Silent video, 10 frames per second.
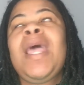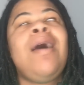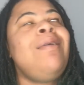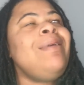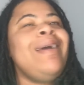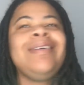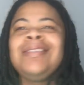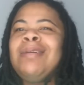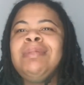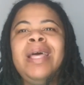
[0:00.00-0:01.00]
Okay, because
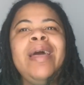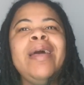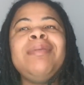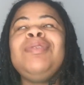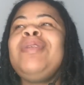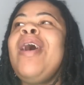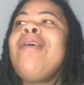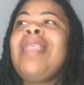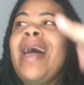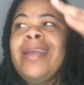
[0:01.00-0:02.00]
sometimes, you know,
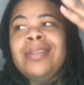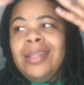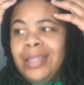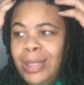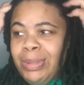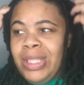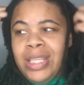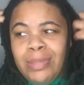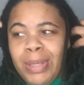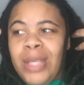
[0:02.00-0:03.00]
like the lips
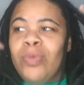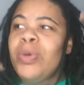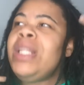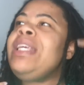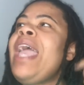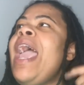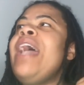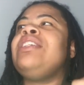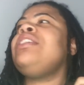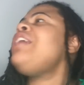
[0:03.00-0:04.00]
just be really
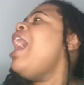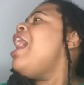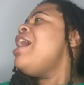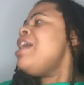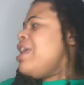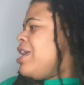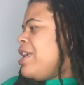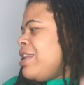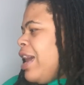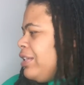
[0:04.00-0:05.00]
ashy.
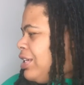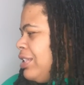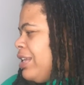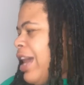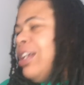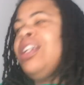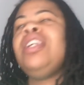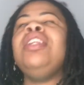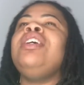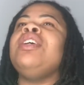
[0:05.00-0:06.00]
And that's just not a
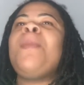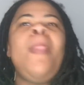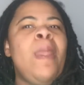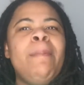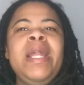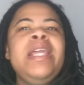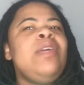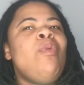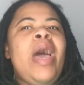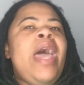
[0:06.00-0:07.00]
good look. But
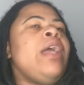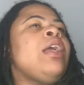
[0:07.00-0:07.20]
anyway,